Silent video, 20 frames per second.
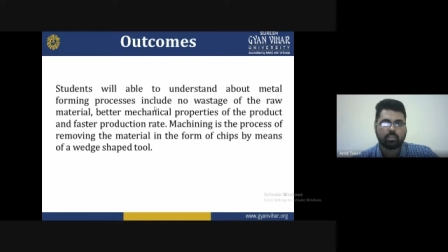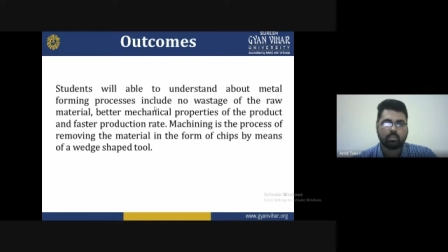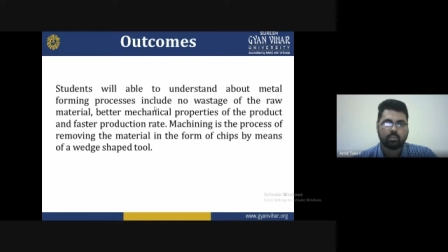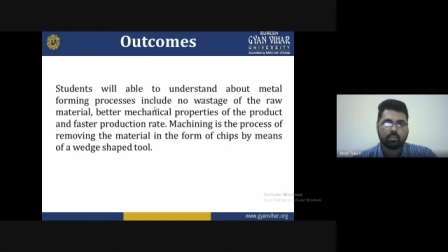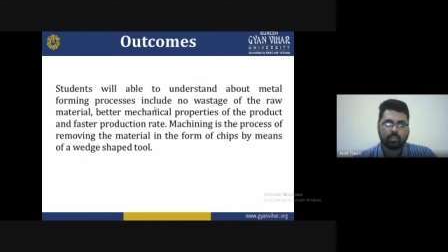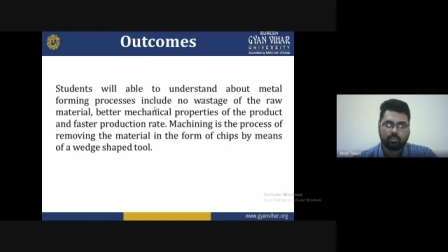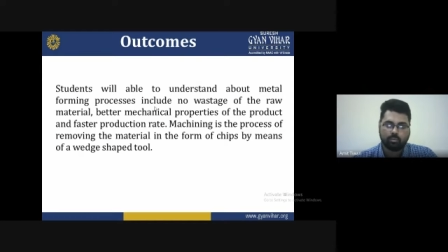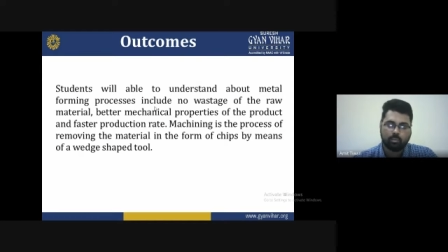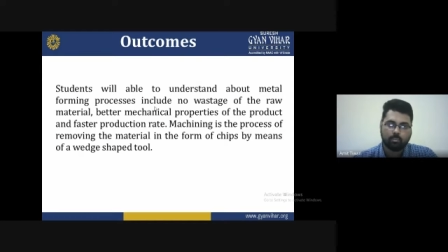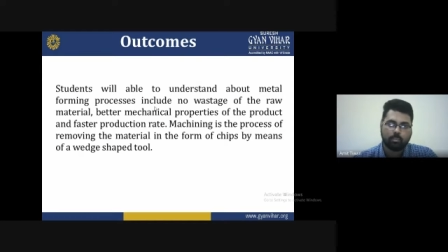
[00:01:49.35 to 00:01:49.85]
It
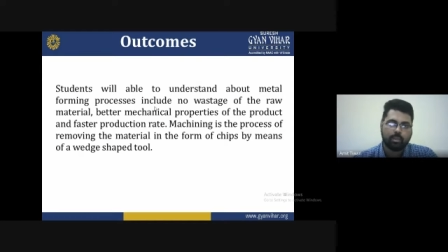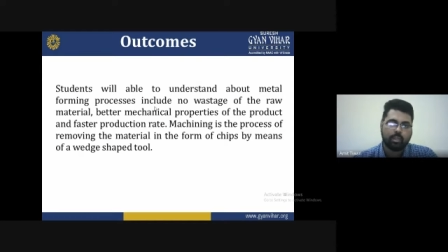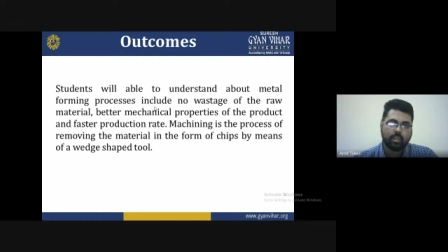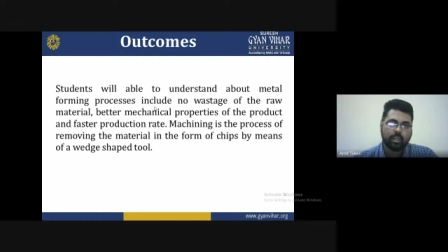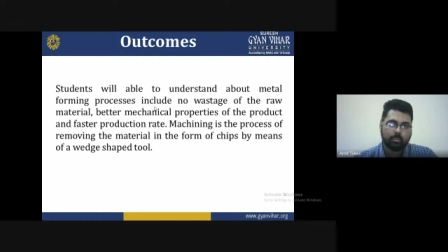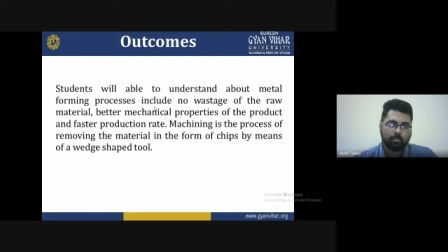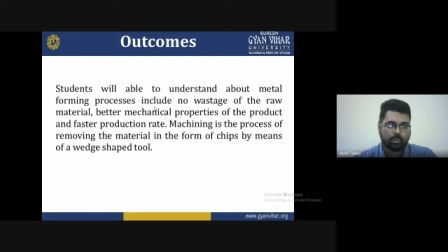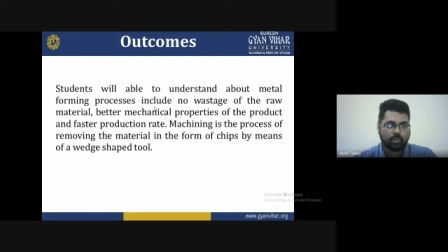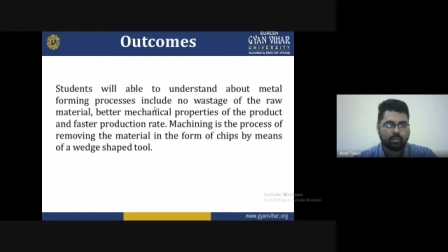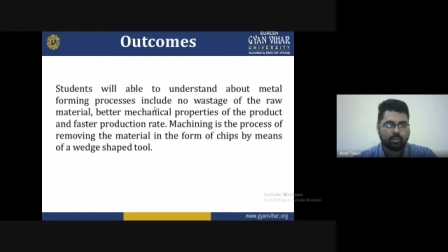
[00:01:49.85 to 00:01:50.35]
will be
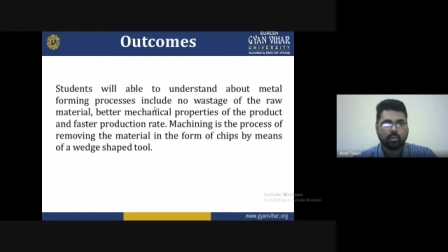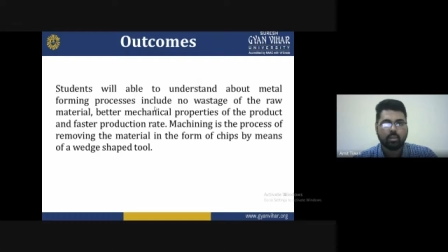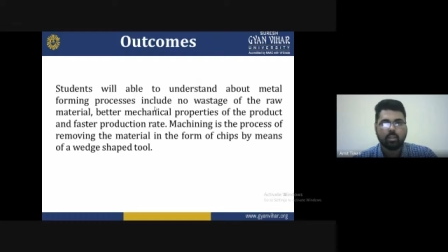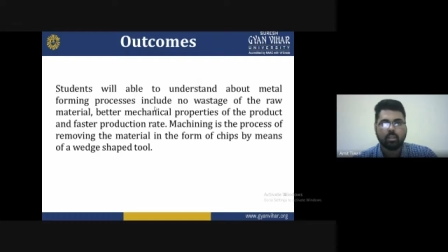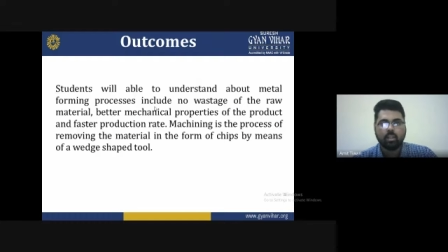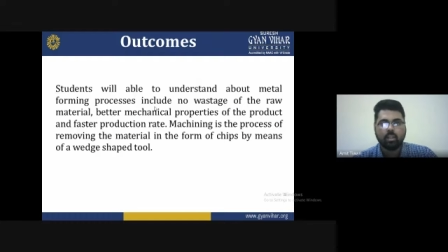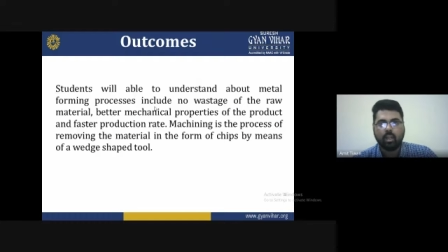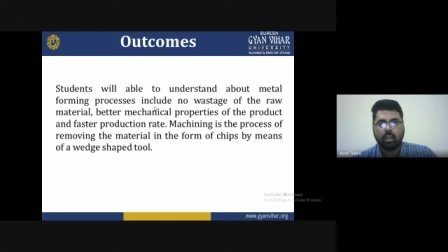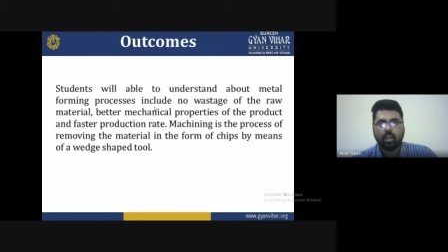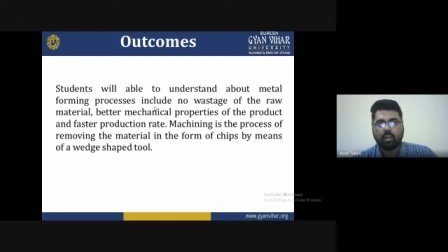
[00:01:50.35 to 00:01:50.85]
happen,
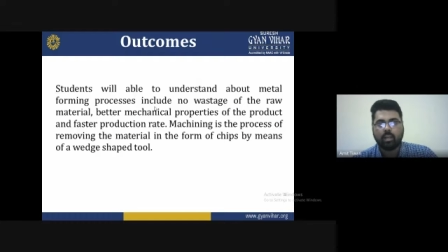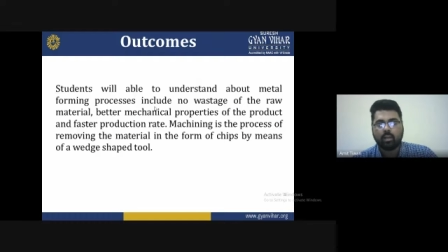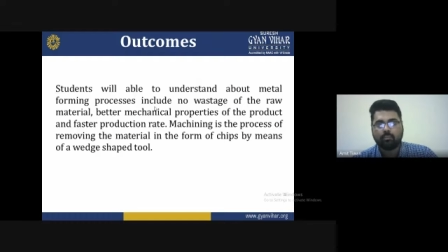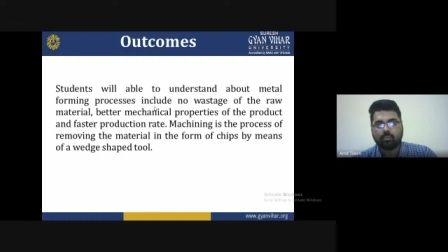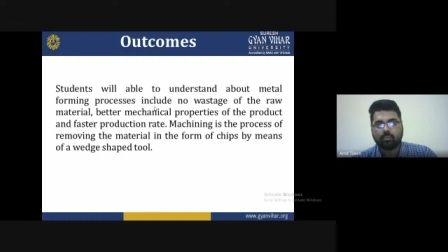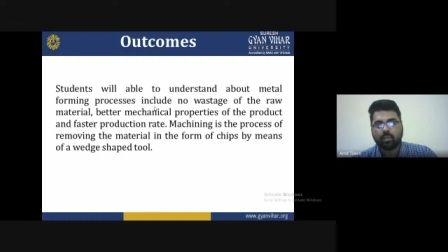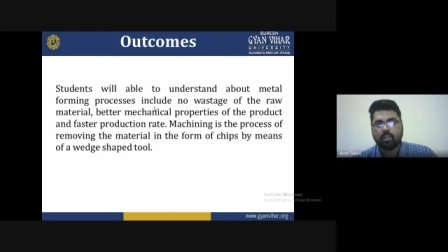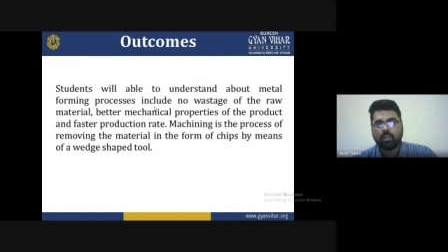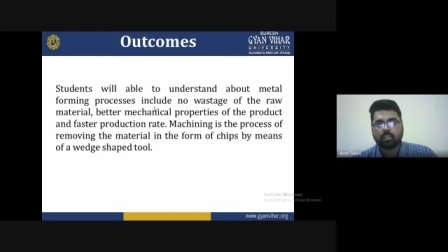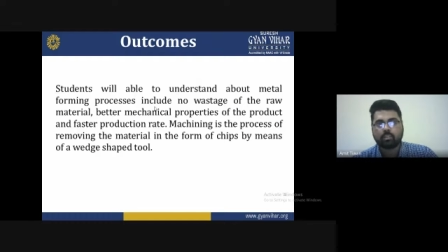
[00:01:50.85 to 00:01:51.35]
and
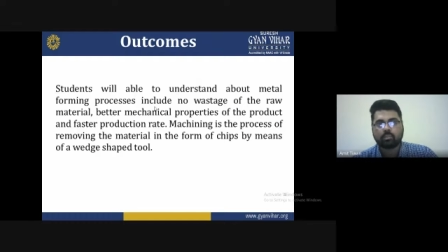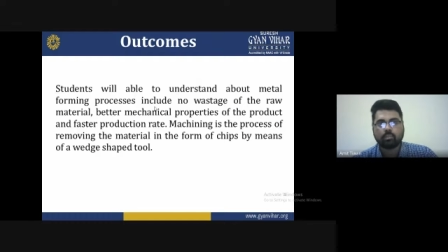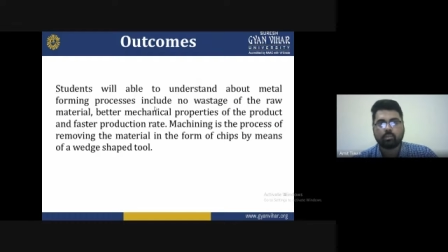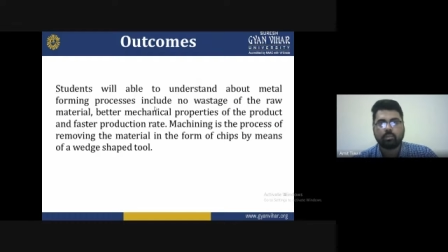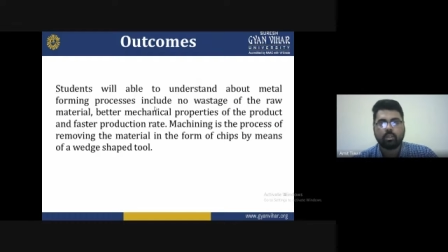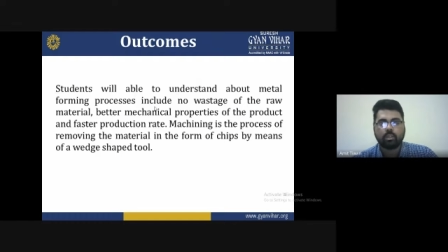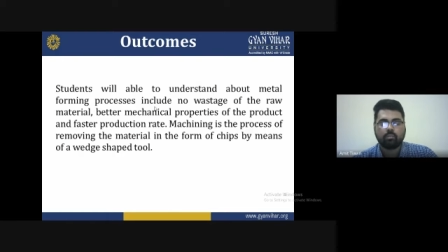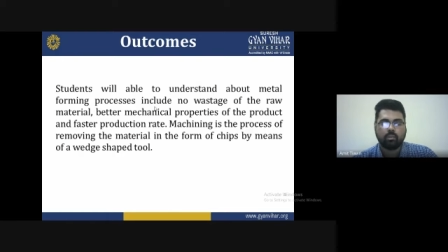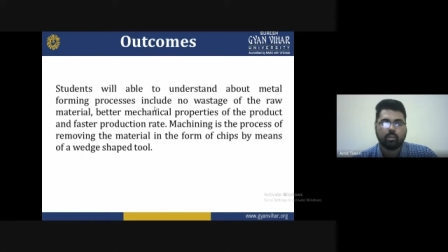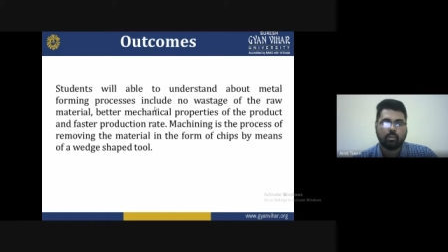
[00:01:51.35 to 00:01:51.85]
after that, the
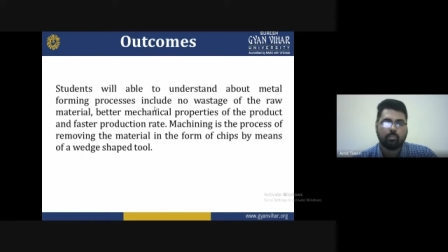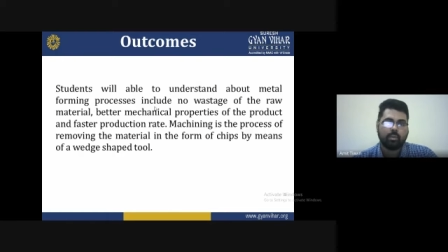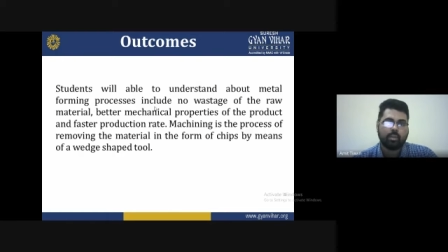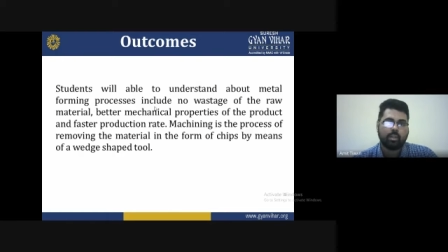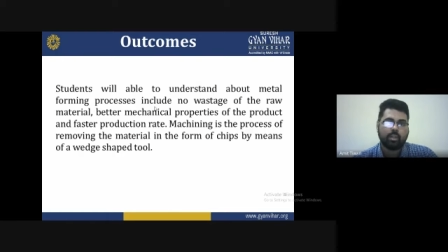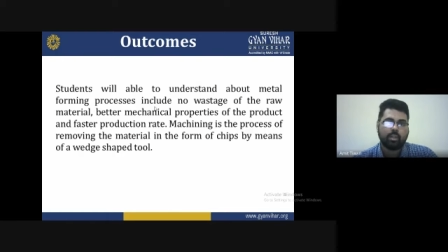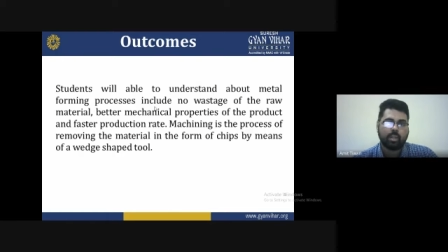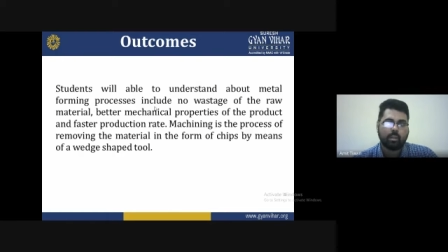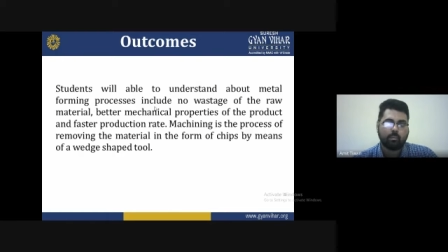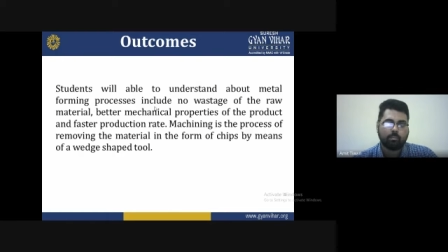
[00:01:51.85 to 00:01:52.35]
student will
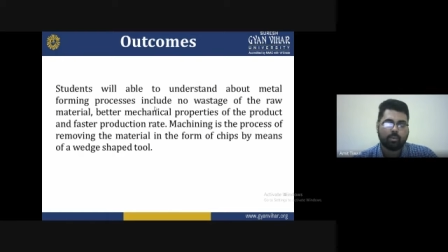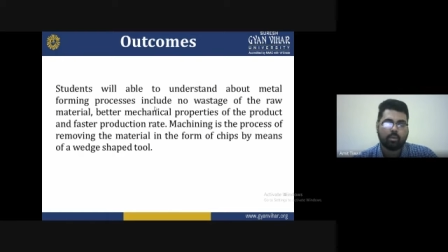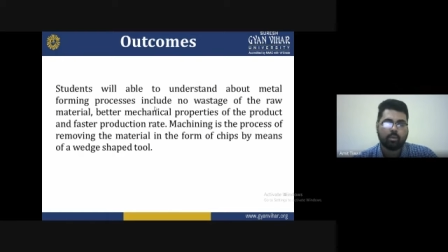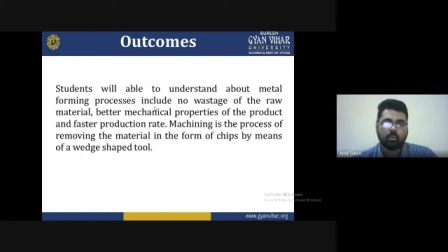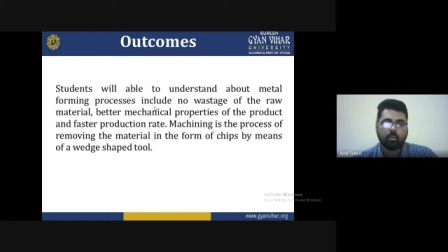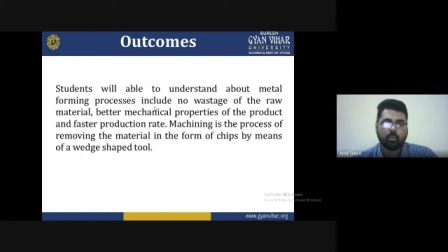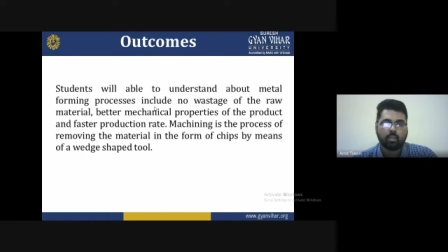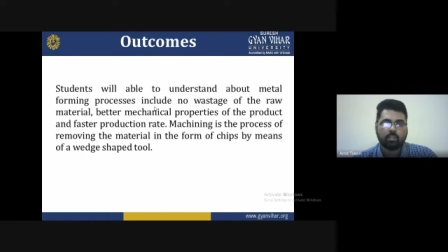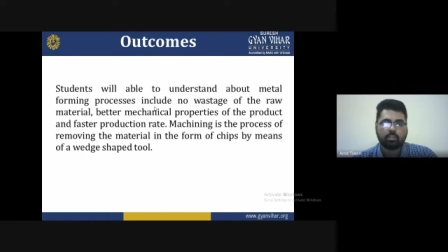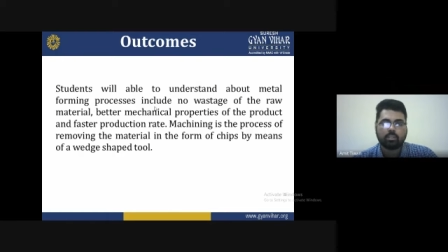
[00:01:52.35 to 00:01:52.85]
be able
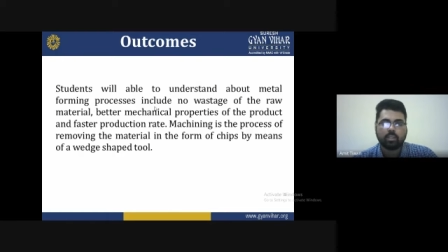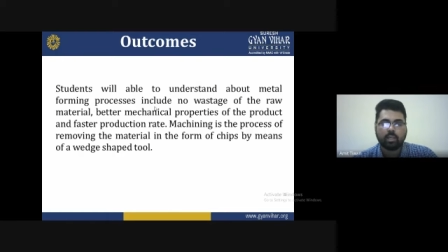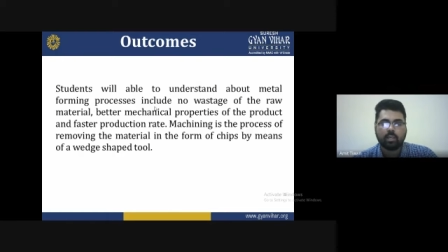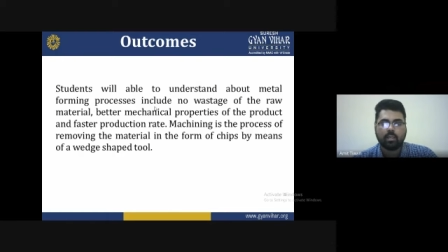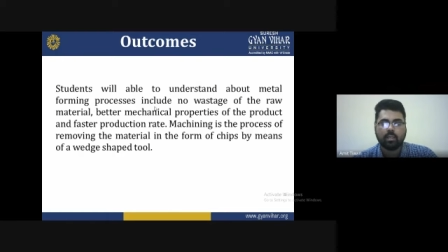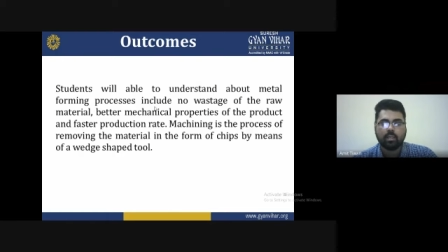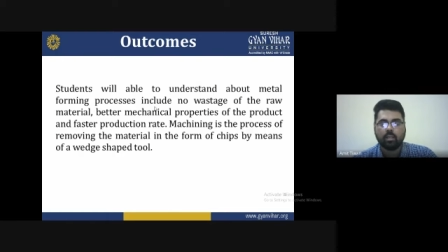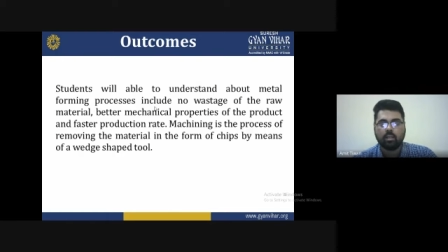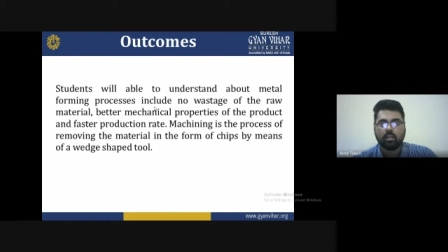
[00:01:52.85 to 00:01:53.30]
to understand